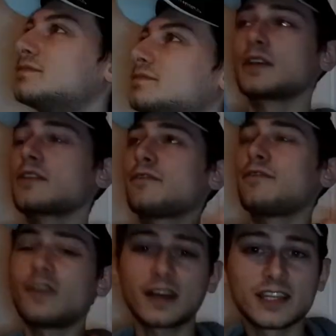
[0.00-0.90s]
Another
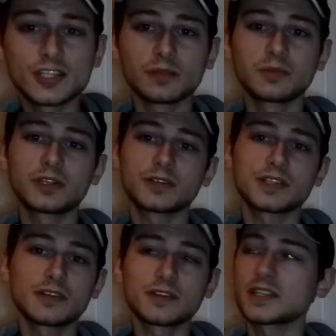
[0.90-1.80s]
fucking jump cut.
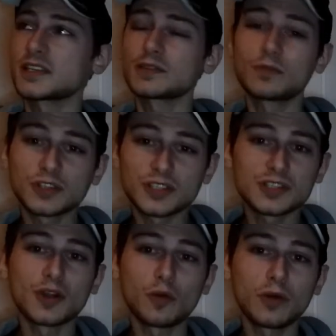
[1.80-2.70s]
Seriously, someone does
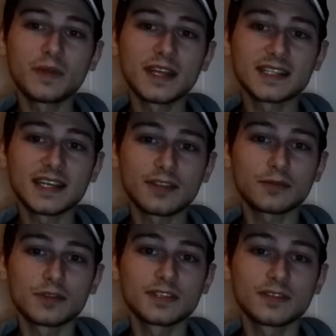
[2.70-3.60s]
not want me to get
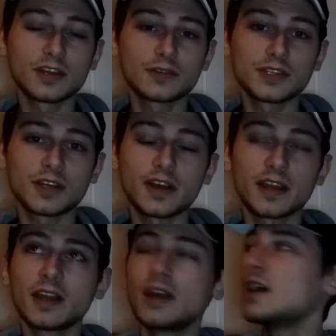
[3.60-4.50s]
through this video tonight.
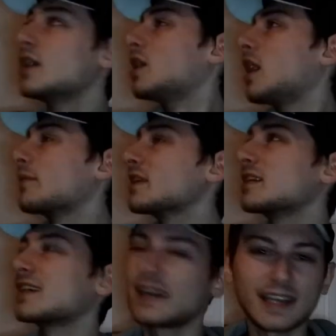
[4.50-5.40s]
I mean,
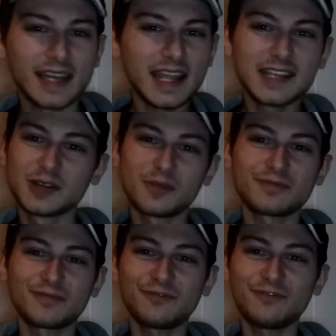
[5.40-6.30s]

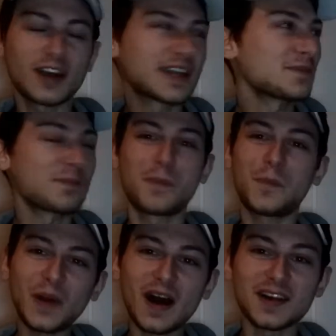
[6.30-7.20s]
ignorant fucking
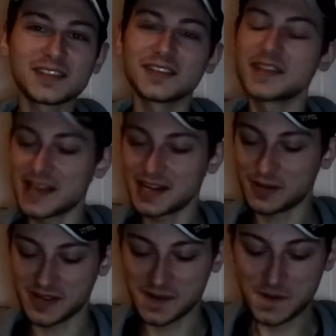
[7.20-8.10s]
bastard. Anyway.